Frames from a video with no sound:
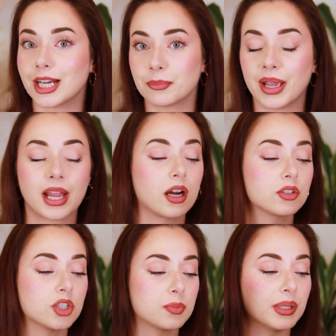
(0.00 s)
dyed my hair,
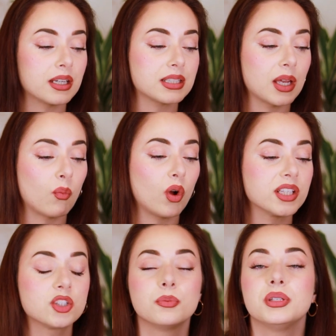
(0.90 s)
just because I want
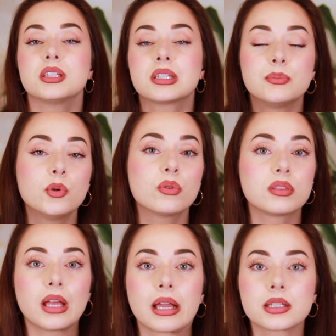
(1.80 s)
it to be
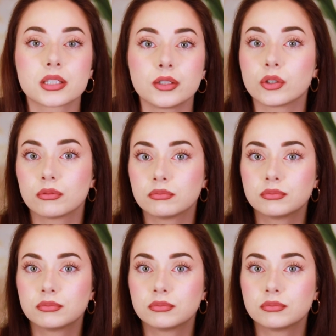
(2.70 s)
smooth, nice, look